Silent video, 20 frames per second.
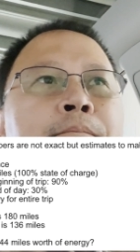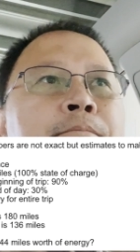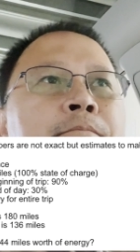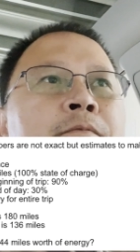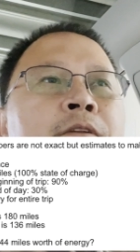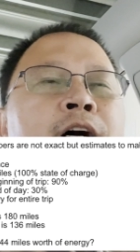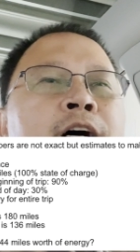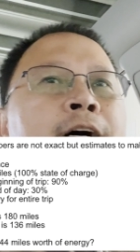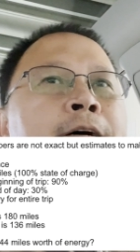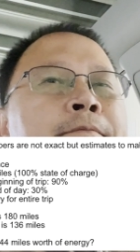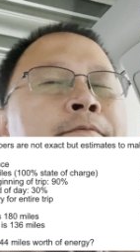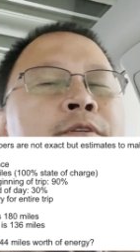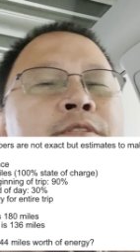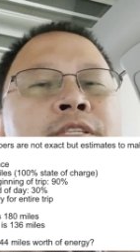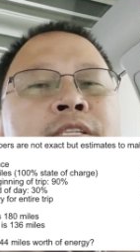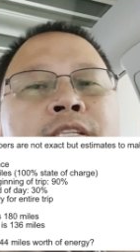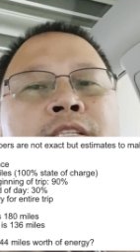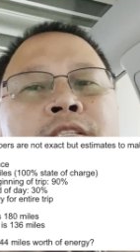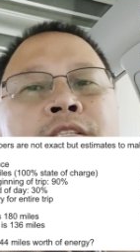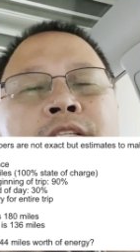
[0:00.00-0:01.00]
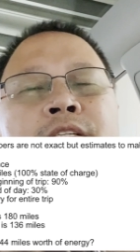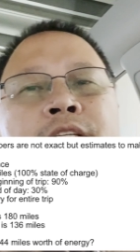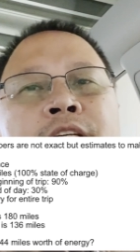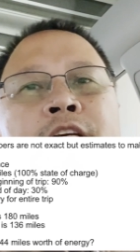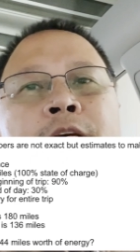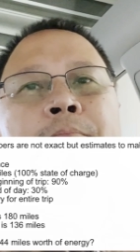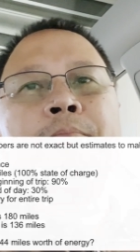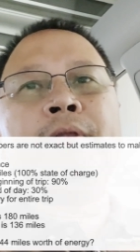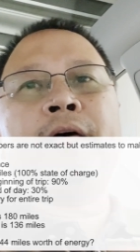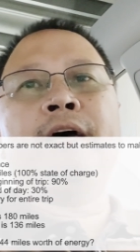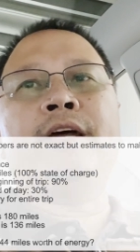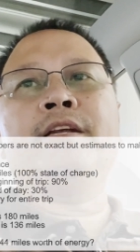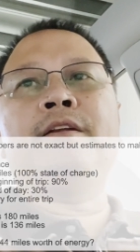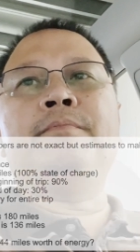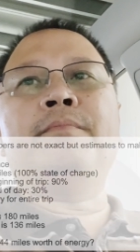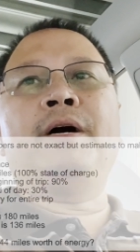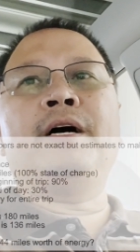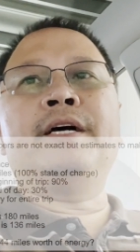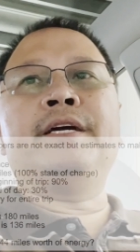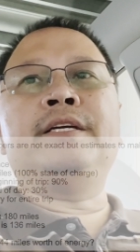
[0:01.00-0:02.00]
So just keep that in
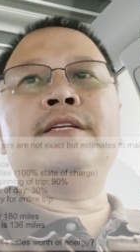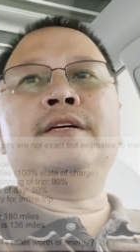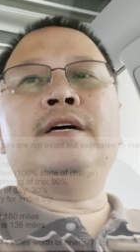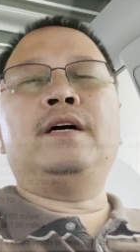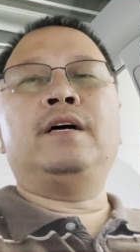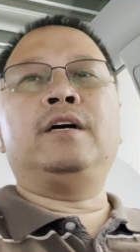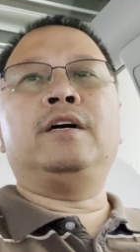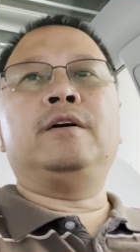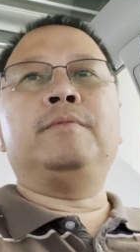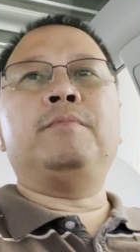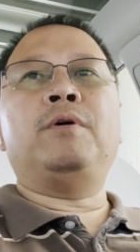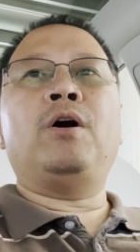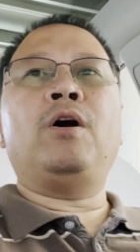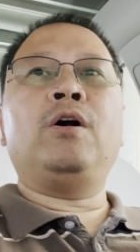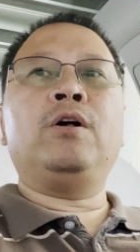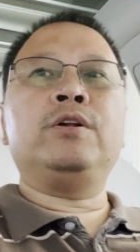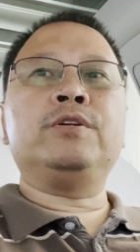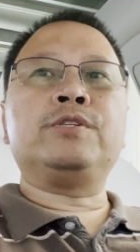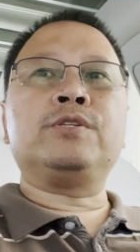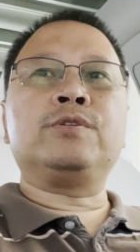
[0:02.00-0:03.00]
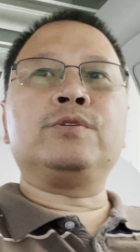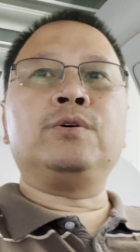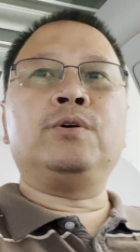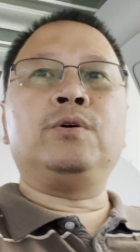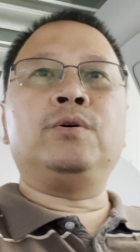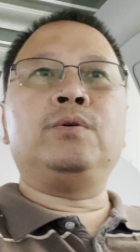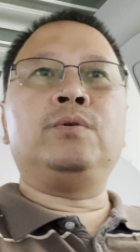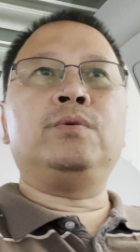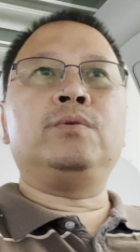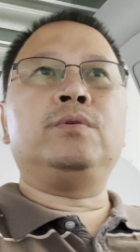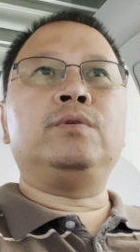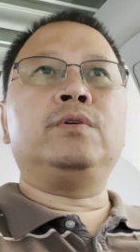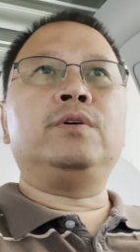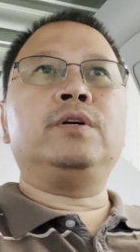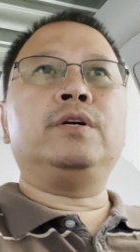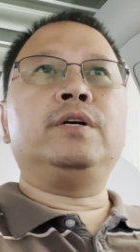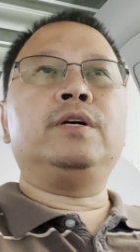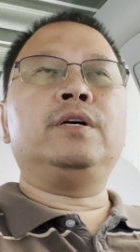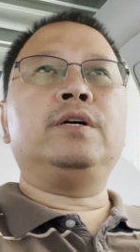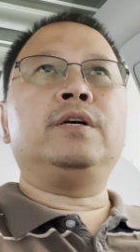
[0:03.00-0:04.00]
mind. Also,
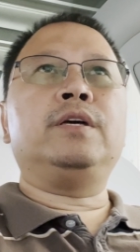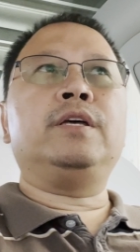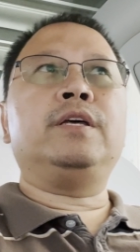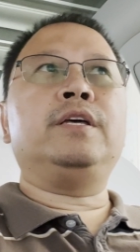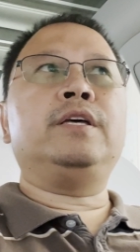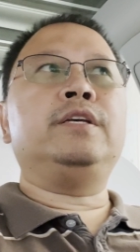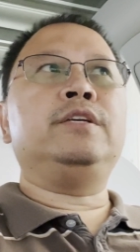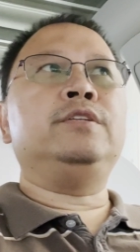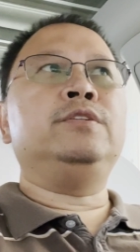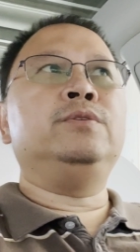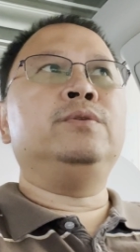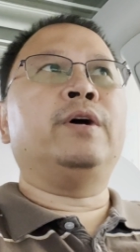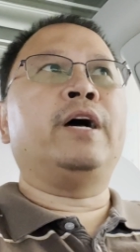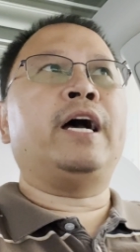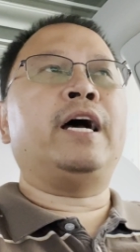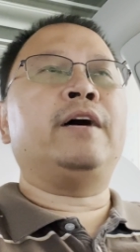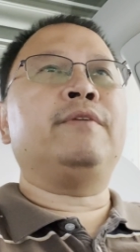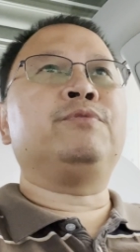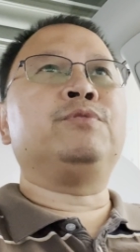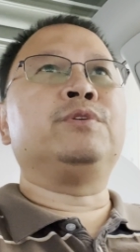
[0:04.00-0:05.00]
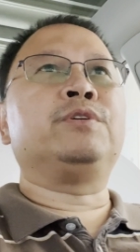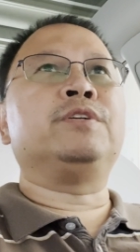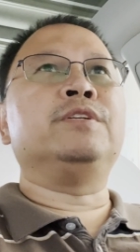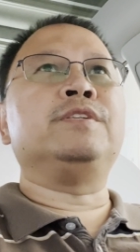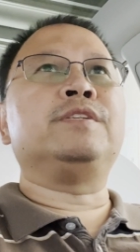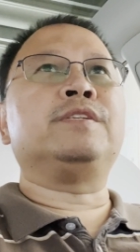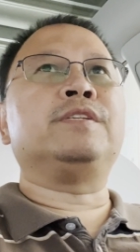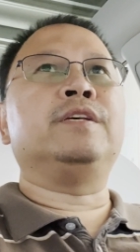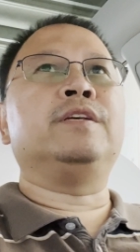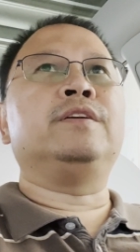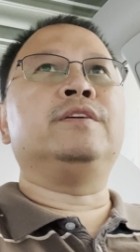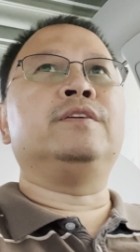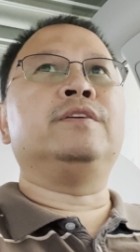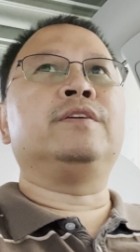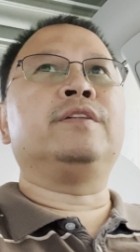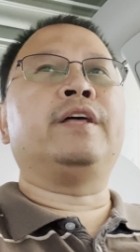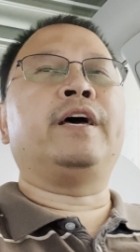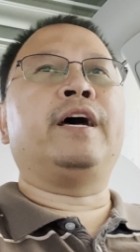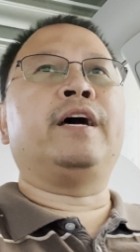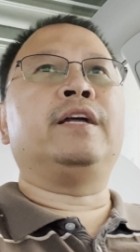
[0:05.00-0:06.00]
you have to consider
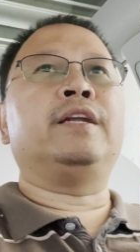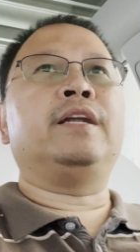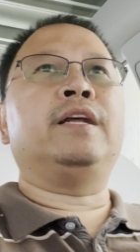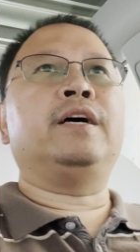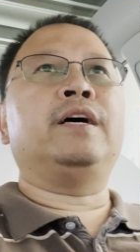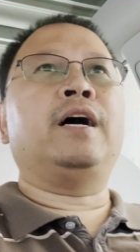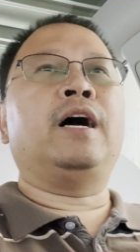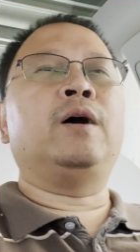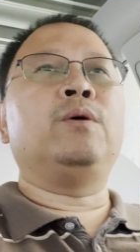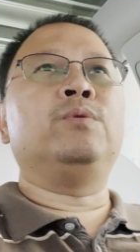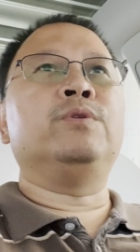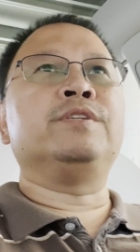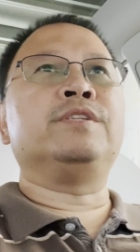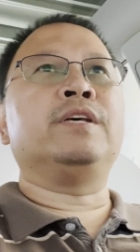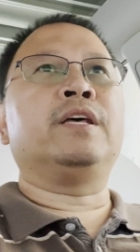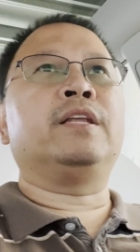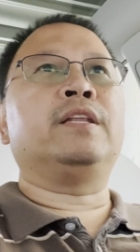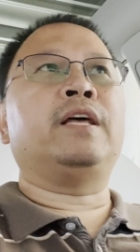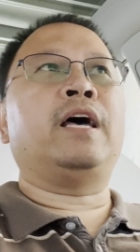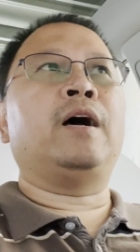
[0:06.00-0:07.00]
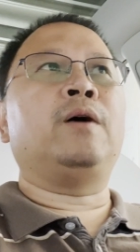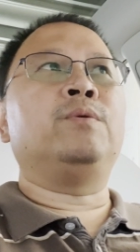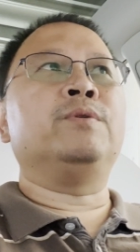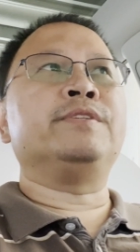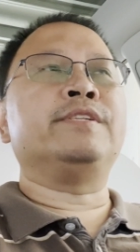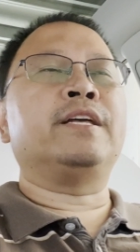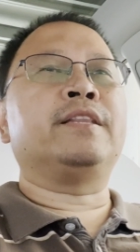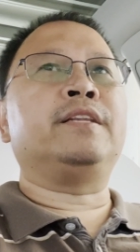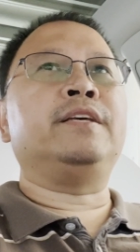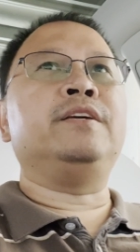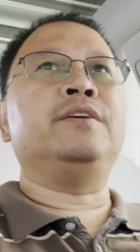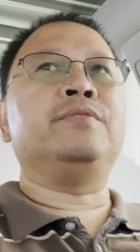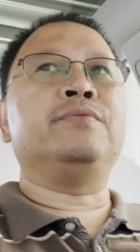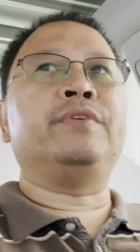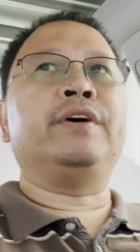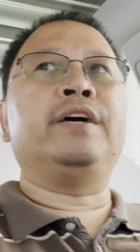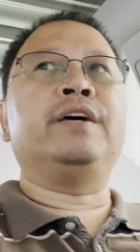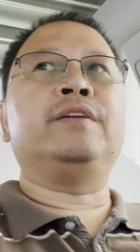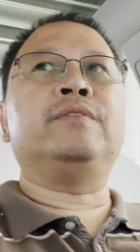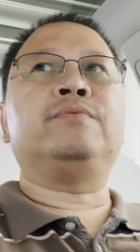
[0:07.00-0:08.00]
that I was at the
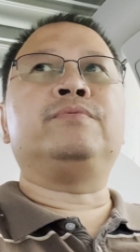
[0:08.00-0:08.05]
event